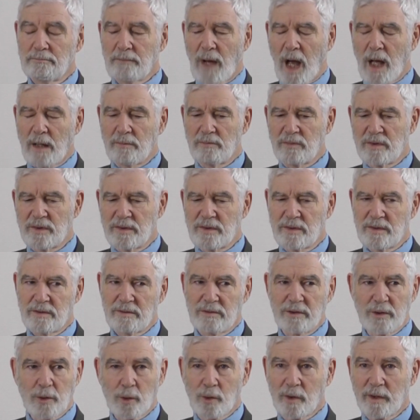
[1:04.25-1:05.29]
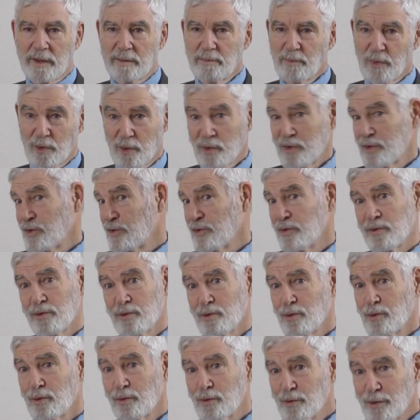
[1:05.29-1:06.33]
I was the only person
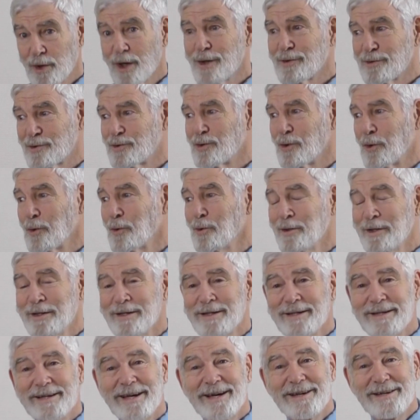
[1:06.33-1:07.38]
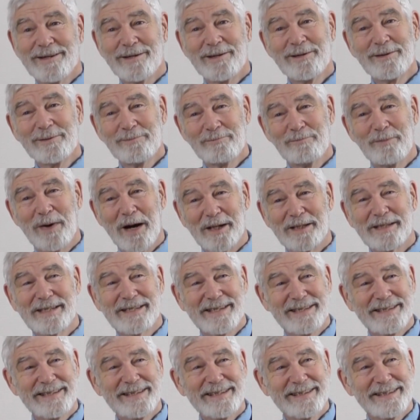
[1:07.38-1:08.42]
who thought so,
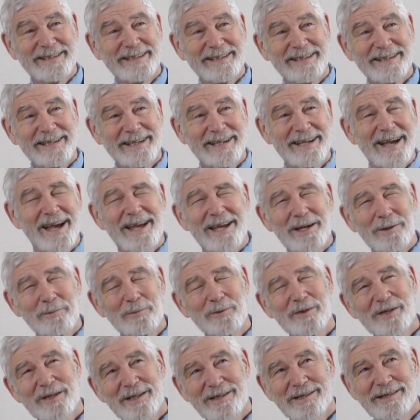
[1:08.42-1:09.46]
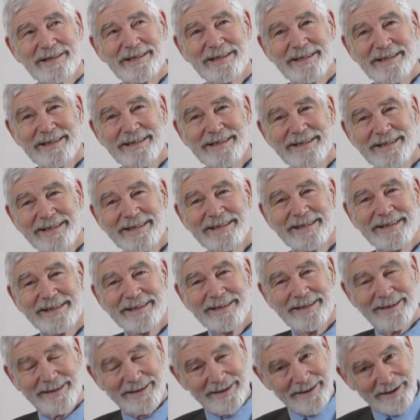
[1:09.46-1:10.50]
but it was a seed
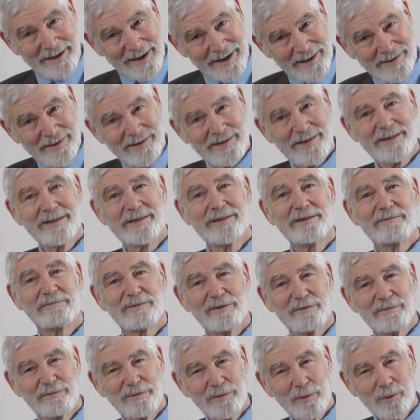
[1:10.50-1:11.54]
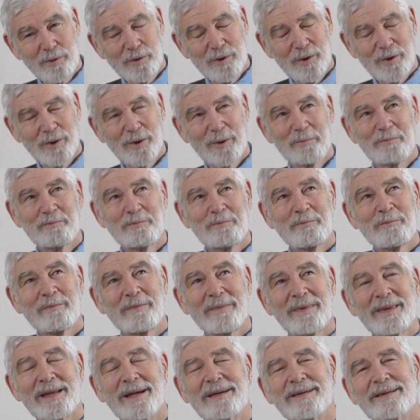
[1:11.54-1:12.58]
of the future.
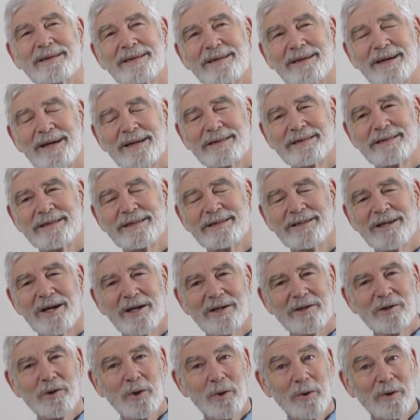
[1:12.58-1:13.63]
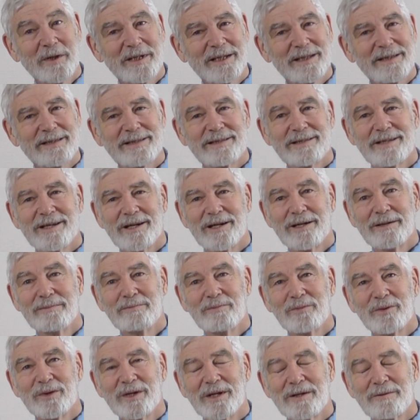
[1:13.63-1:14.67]
I did not know it at the
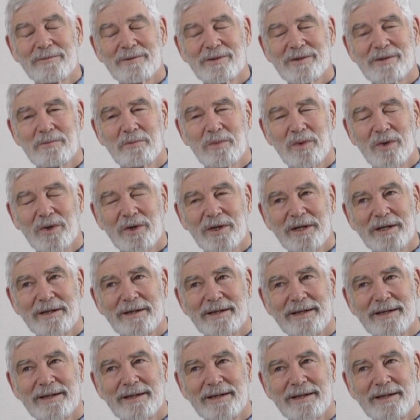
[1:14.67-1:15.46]
time when I was a boy.